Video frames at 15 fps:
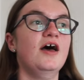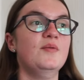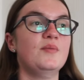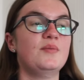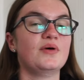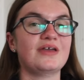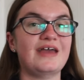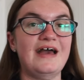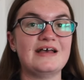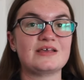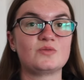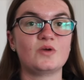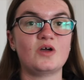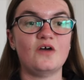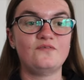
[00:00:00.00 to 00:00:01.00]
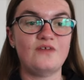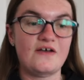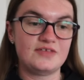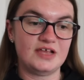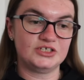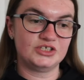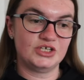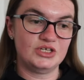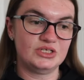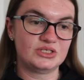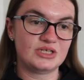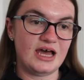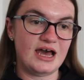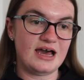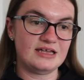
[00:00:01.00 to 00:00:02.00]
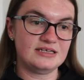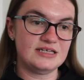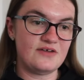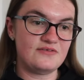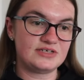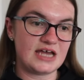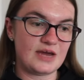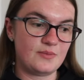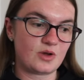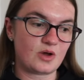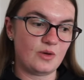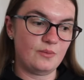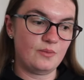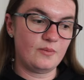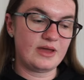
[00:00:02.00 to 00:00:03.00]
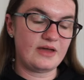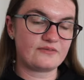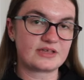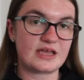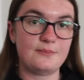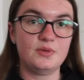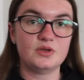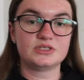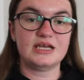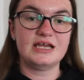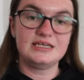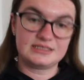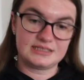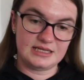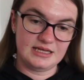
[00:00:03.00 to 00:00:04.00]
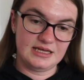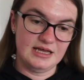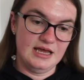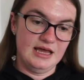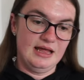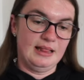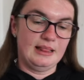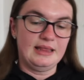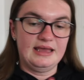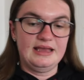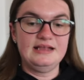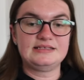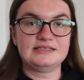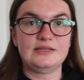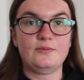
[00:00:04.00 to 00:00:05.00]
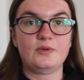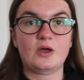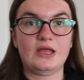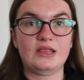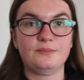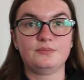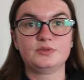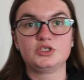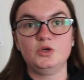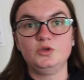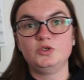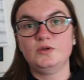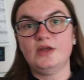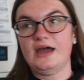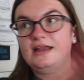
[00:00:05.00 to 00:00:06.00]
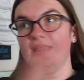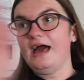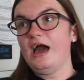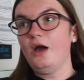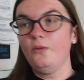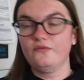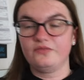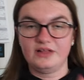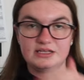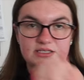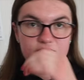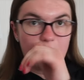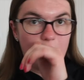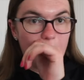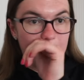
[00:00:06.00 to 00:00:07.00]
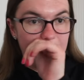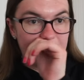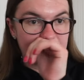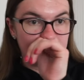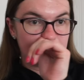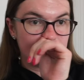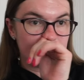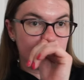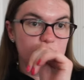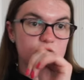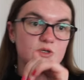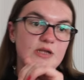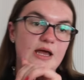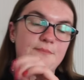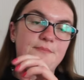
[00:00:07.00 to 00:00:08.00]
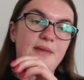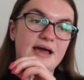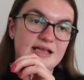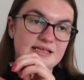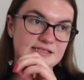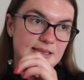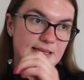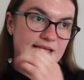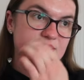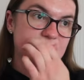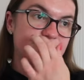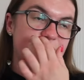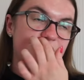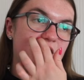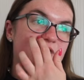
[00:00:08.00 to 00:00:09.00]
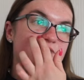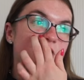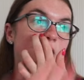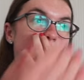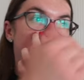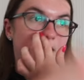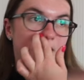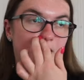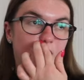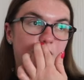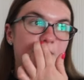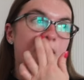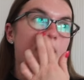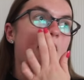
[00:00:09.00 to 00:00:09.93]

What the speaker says: But yes, we've got five sessions and every time we have to get bus into Leeds and then we get the 229 out of Leeds to Holbeck and then we get 229 back into Leeds and 34 back home.